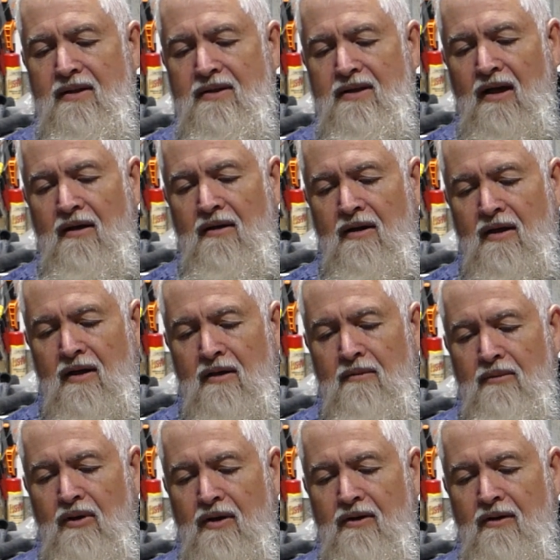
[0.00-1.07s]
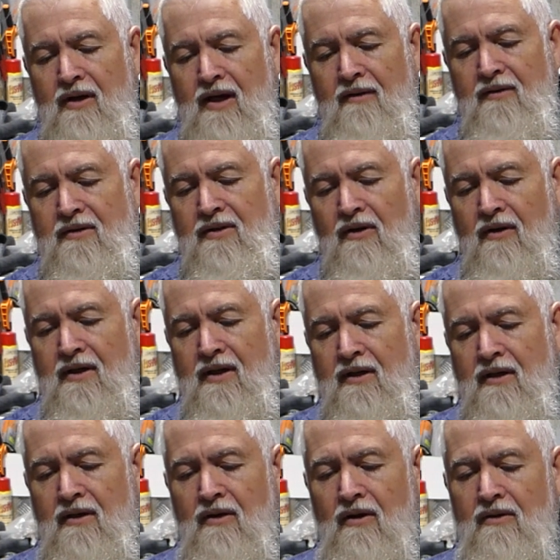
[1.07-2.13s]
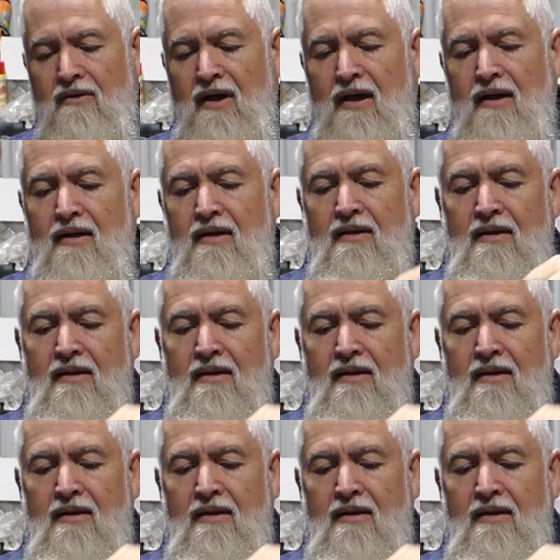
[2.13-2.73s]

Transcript: So by not over tightening the lock nut,